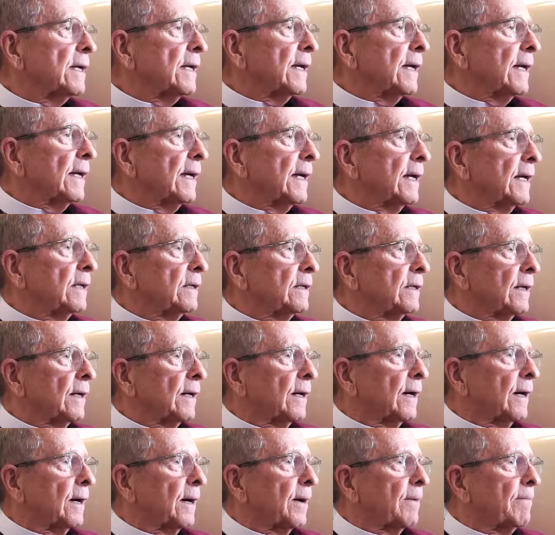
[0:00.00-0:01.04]
and
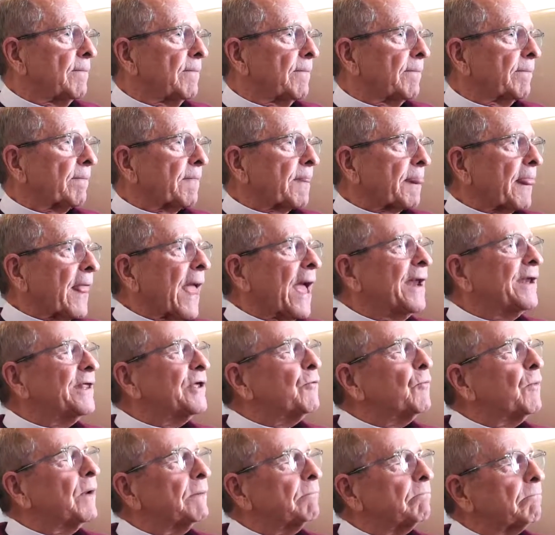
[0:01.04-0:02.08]
uh, and he
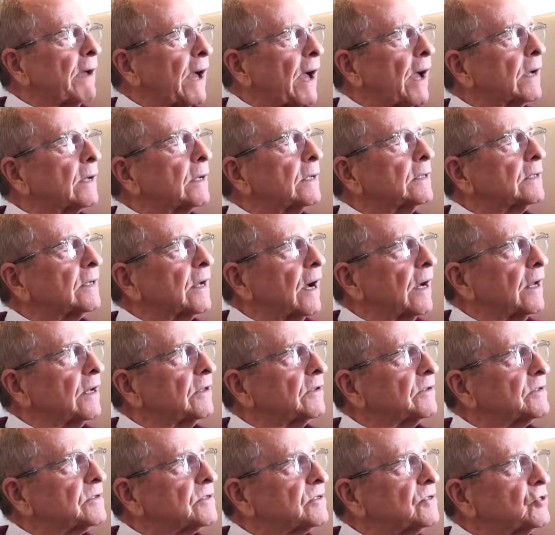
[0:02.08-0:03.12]
went back and got
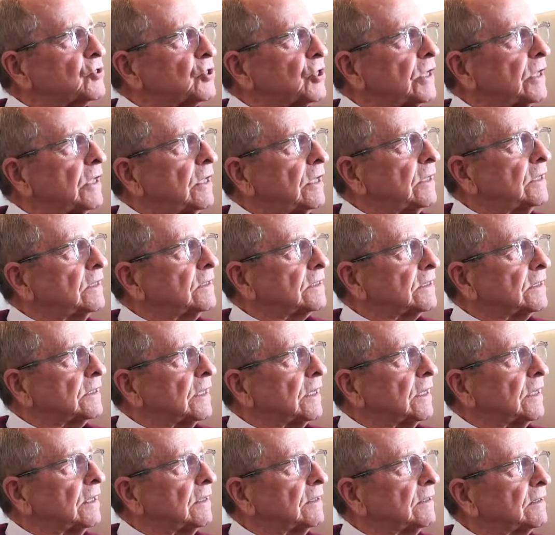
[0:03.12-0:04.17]
his
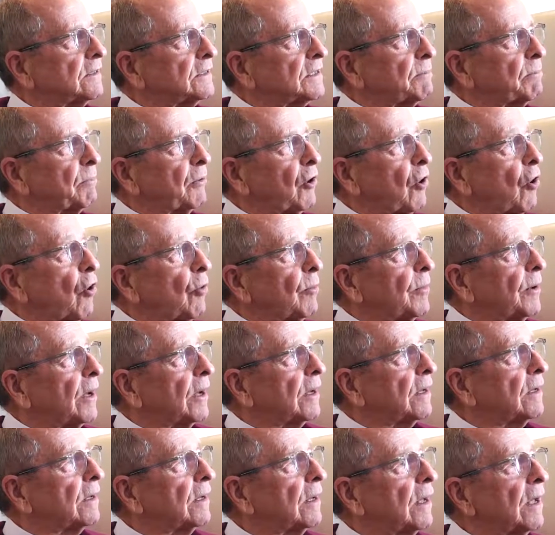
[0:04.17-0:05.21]
GED
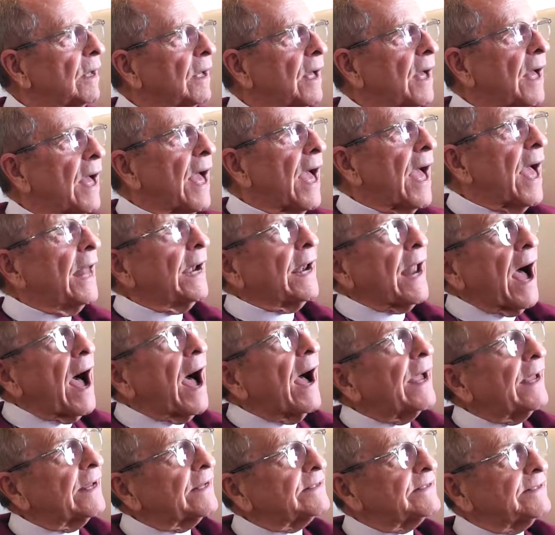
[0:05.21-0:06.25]
diploma. And
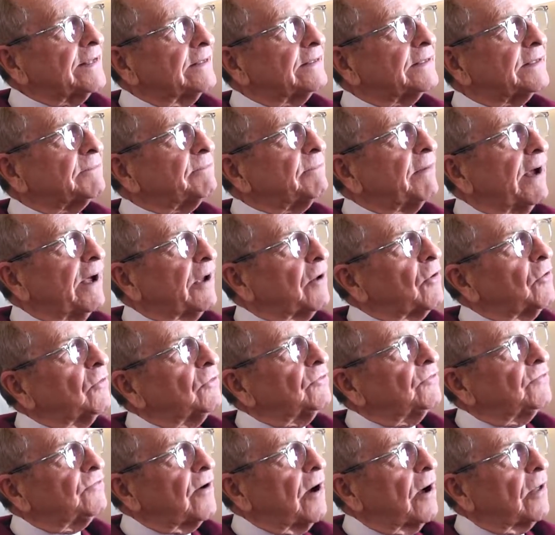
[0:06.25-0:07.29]
I attended my own
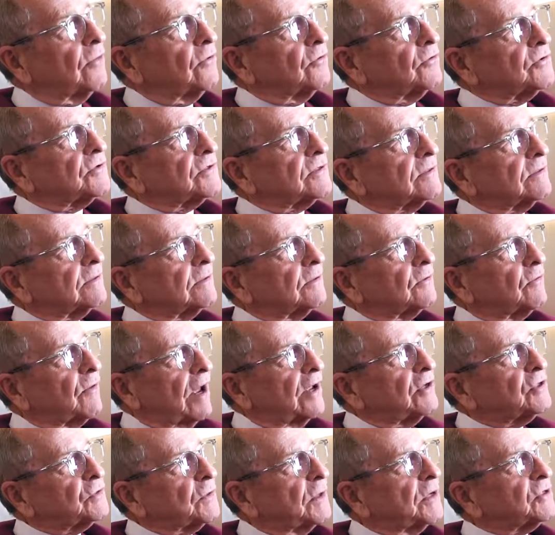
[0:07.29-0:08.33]
father's
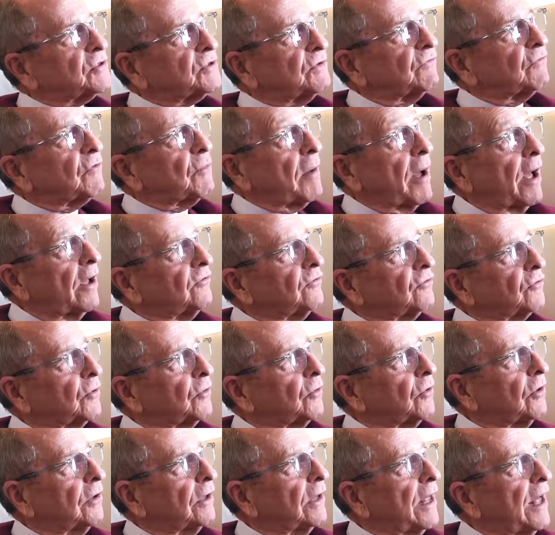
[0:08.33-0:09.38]
graduation from high
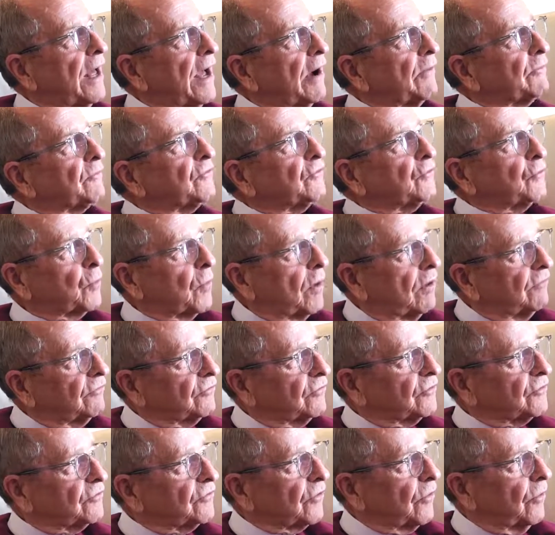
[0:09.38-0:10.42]
school. I was 12
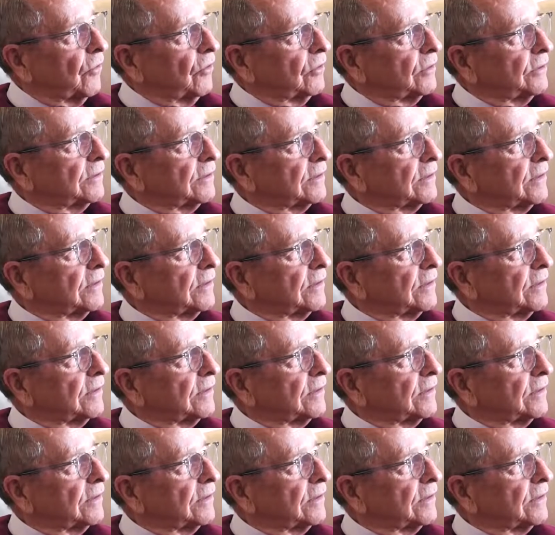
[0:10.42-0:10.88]
years old.